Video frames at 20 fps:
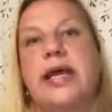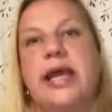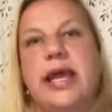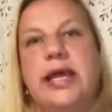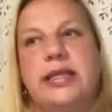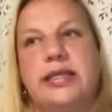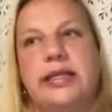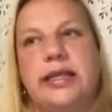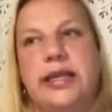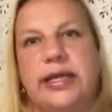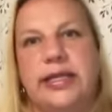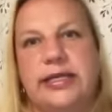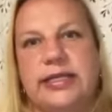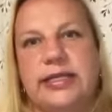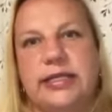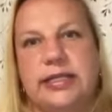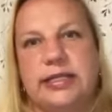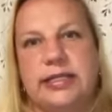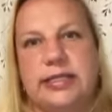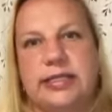and the
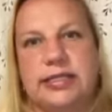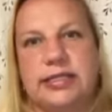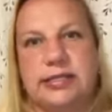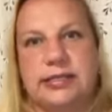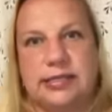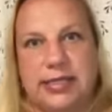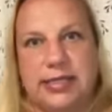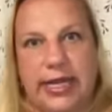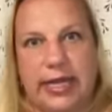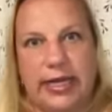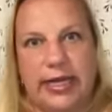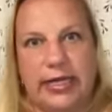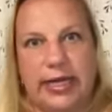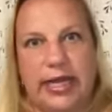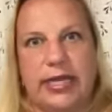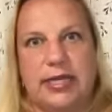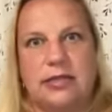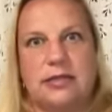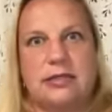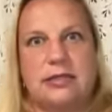idea that the state
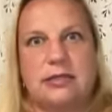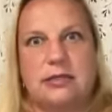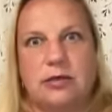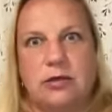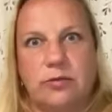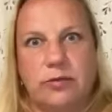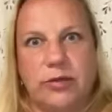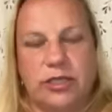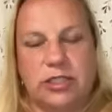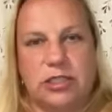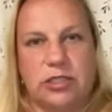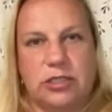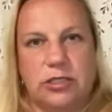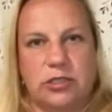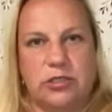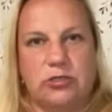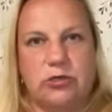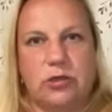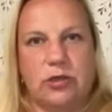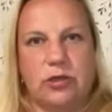has so much
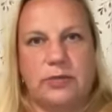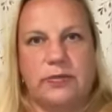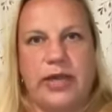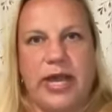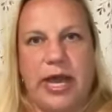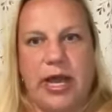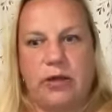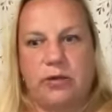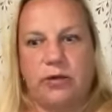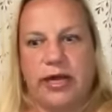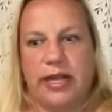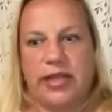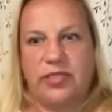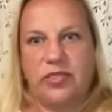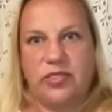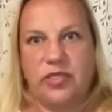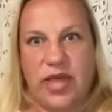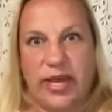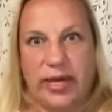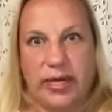control and power,
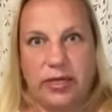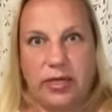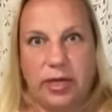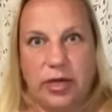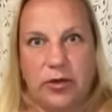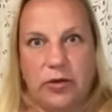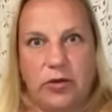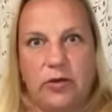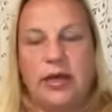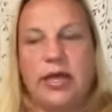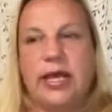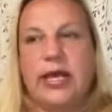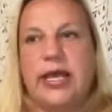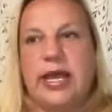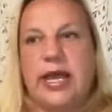and they know,